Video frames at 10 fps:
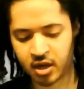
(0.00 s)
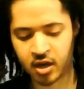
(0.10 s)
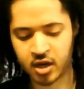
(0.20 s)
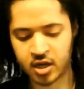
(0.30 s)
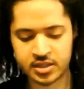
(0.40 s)

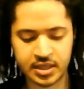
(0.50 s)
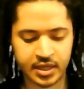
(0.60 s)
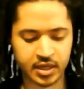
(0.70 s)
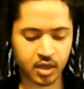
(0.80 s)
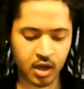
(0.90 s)
cards
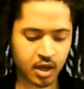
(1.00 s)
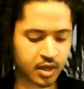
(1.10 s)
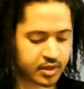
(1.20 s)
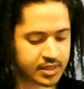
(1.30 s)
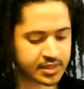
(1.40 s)
and call
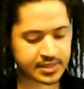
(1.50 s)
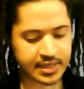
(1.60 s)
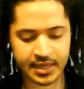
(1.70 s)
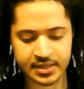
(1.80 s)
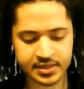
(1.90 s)
on these
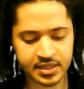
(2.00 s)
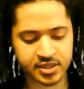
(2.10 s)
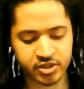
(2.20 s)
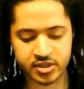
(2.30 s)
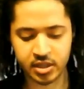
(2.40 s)

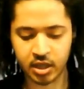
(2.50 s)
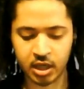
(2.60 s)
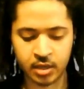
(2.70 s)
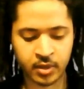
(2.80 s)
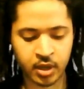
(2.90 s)
ancestors to
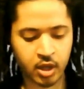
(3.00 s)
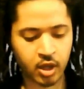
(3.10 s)
come